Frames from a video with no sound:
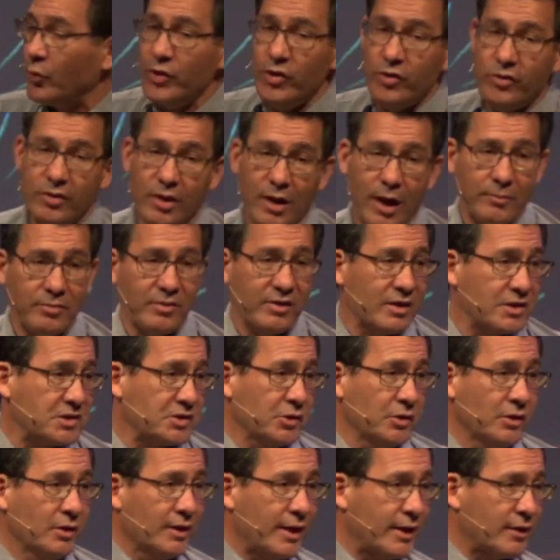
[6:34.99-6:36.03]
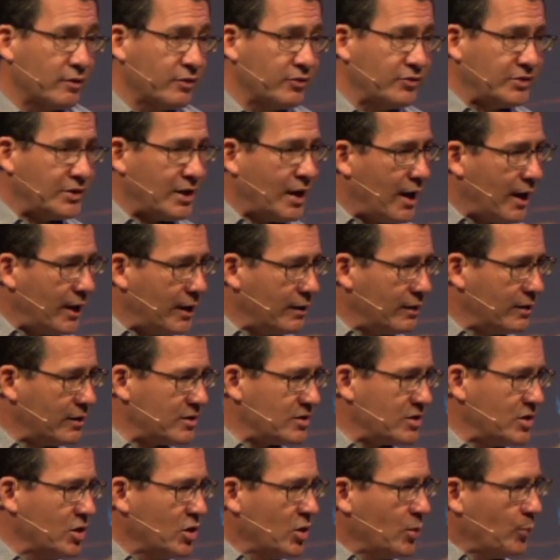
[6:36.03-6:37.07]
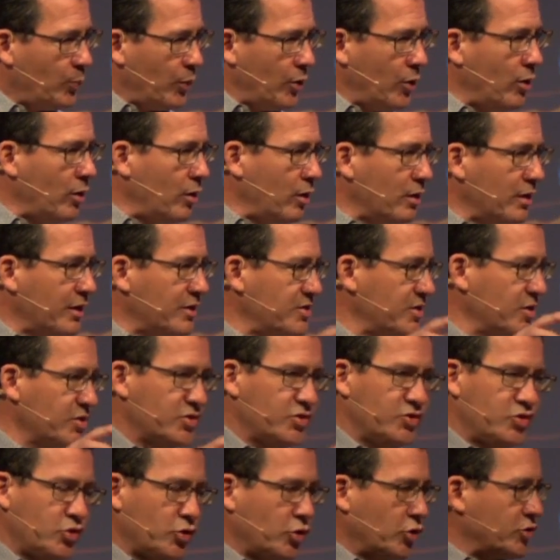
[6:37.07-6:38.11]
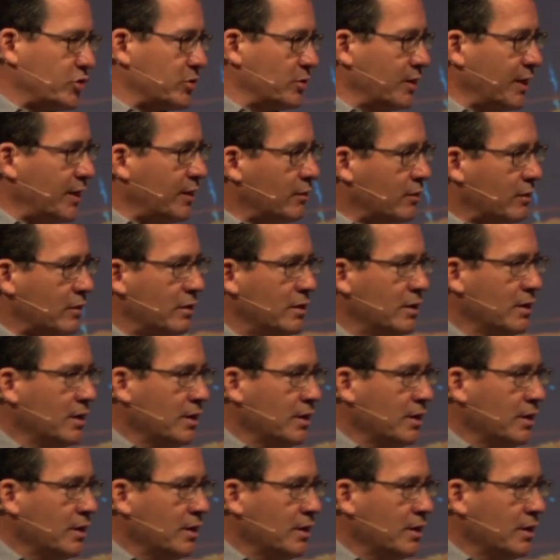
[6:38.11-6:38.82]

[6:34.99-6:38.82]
you come to this little letter of Titus, Paul is this church leader.